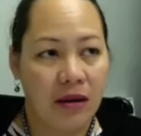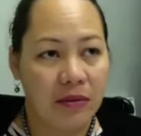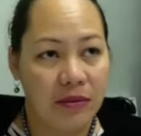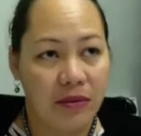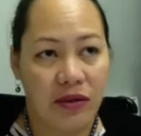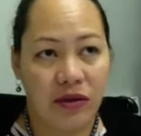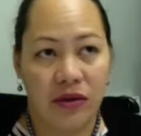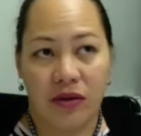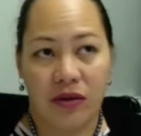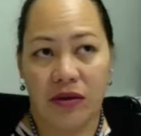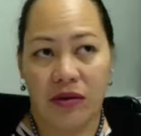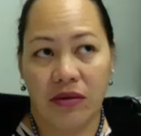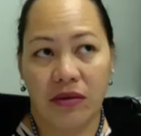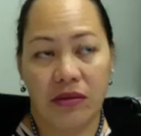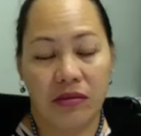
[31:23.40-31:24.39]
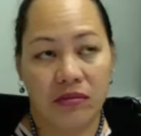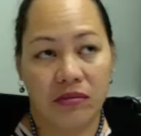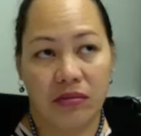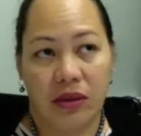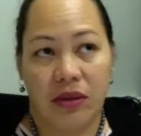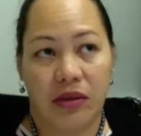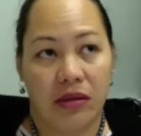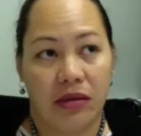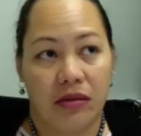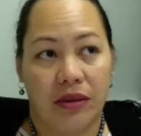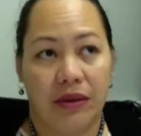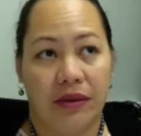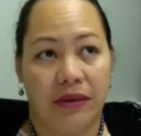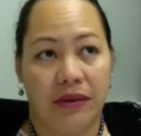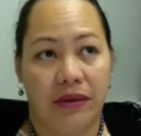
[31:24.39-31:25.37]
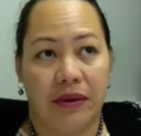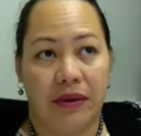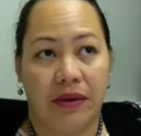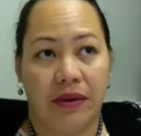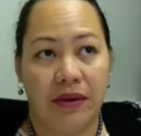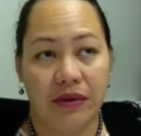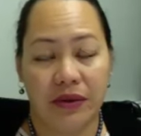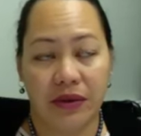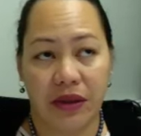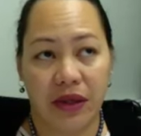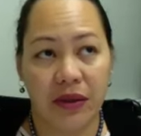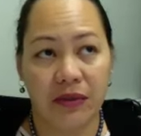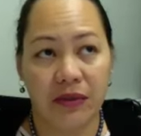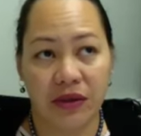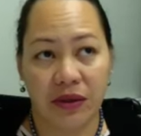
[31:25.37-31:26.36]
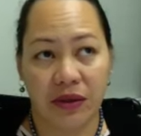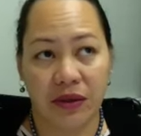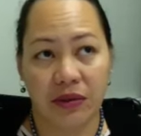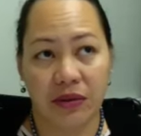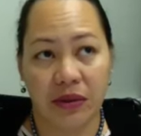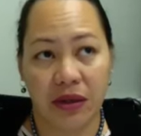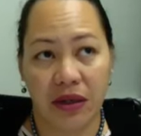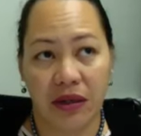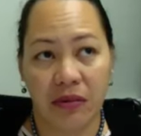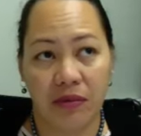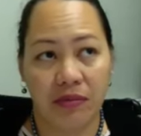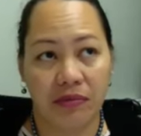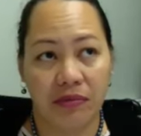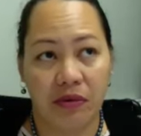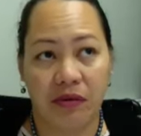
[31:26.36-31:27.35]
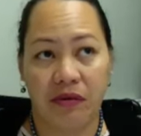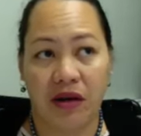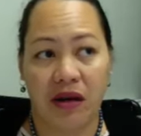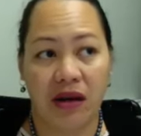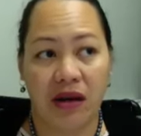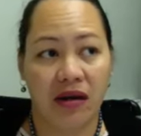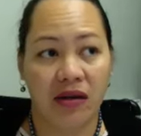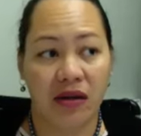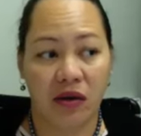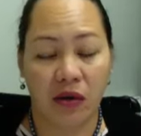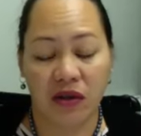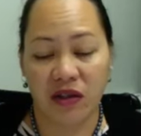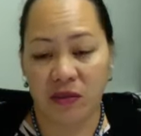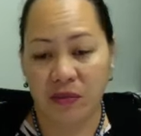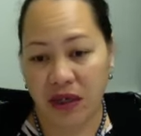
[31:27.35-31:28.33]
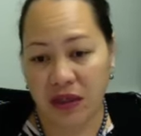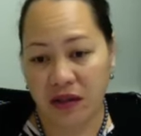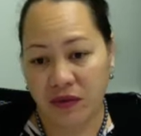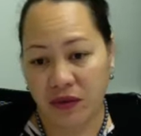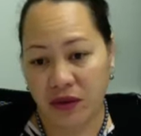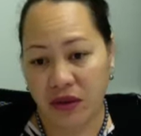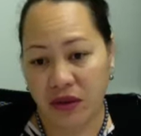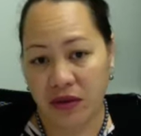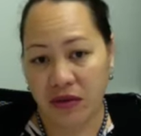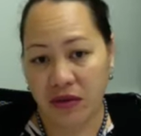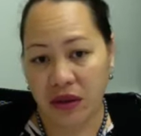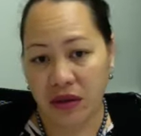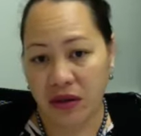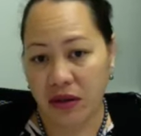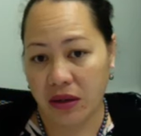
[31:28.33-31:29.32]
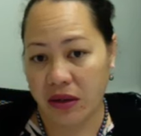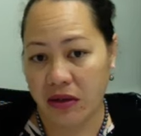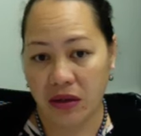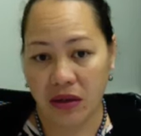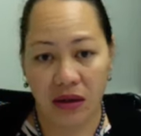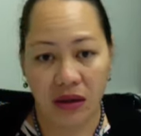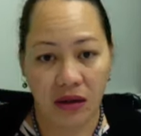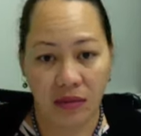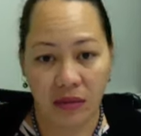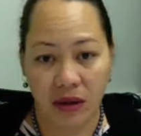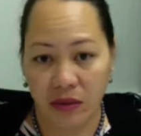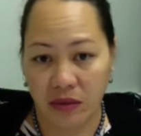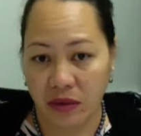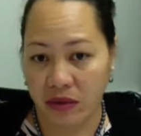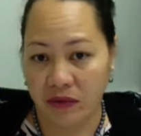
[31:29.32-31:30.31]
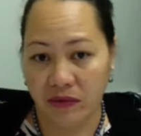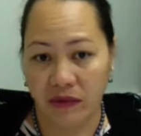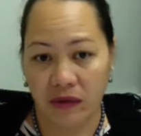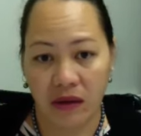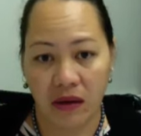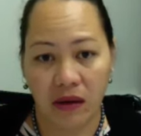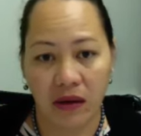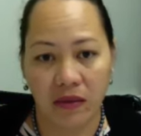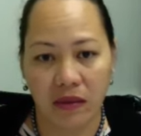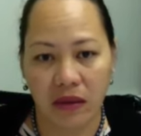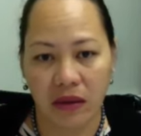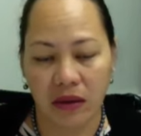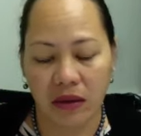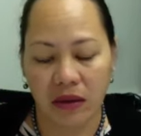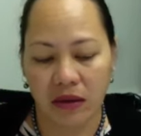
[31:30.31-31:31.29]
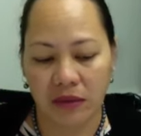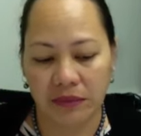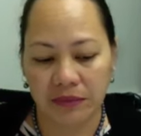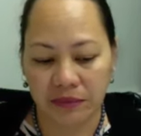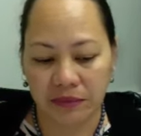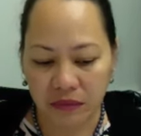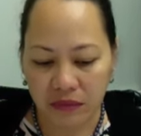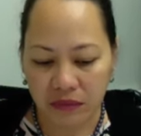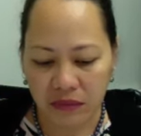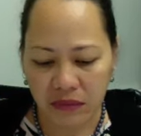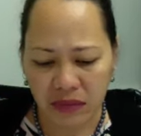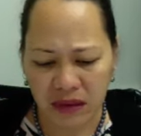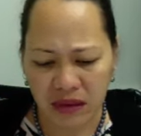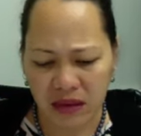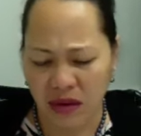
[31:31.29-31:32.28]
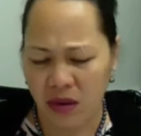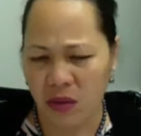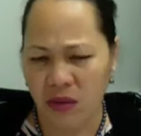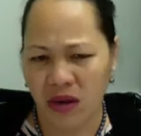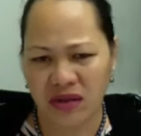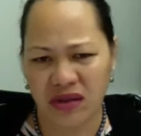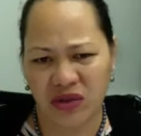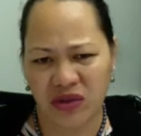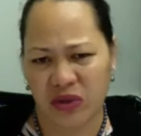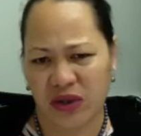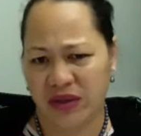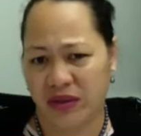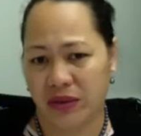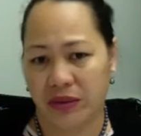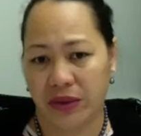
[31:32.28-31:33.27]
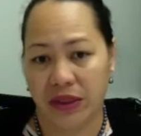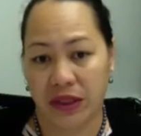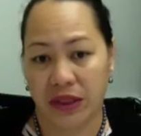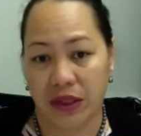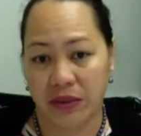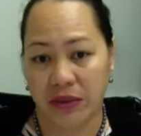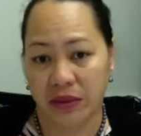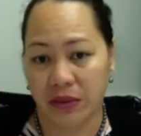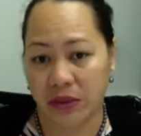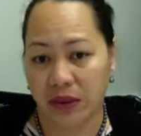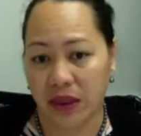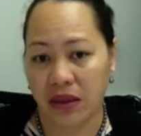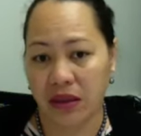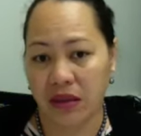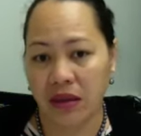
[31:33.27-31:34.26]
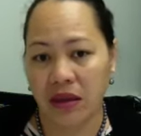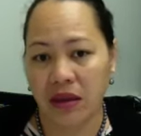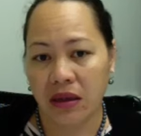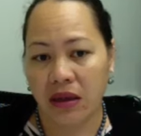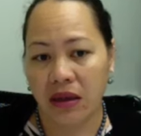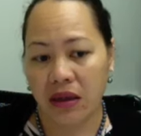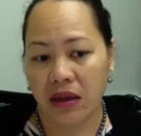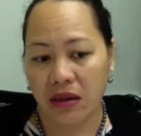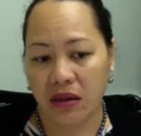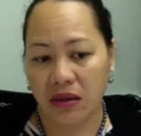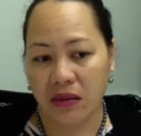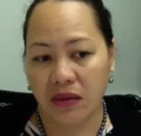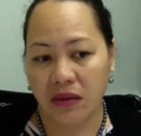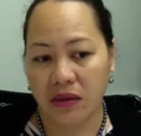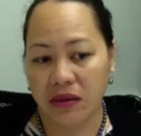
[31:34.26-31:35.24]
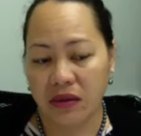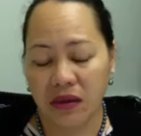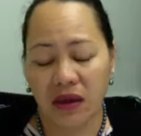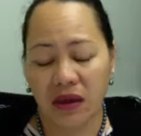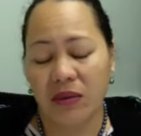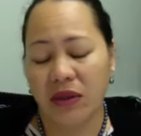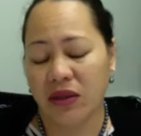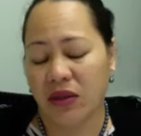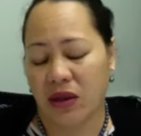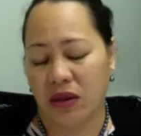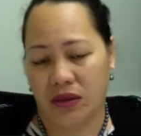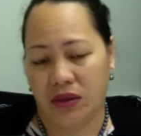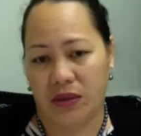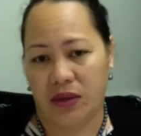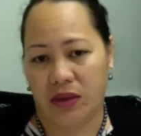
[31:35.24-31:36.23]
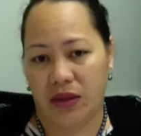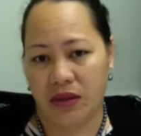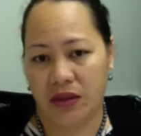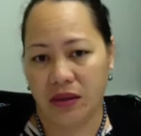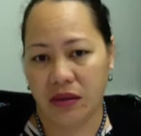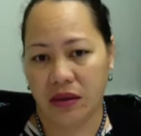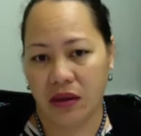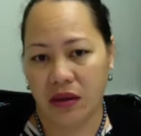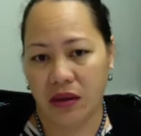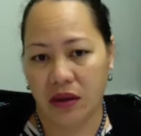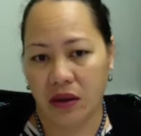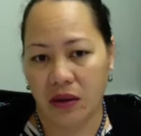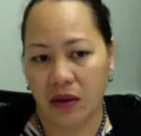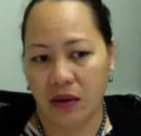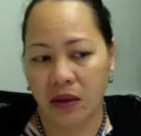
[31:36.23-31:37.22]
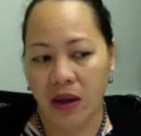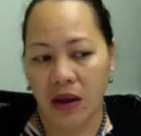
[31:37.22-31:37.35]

So there's heaps. So we provide, you know, a space for you here that you can come and work from, you know, once, twice, or 3 times a week. You know, there's come and talk to us, you know.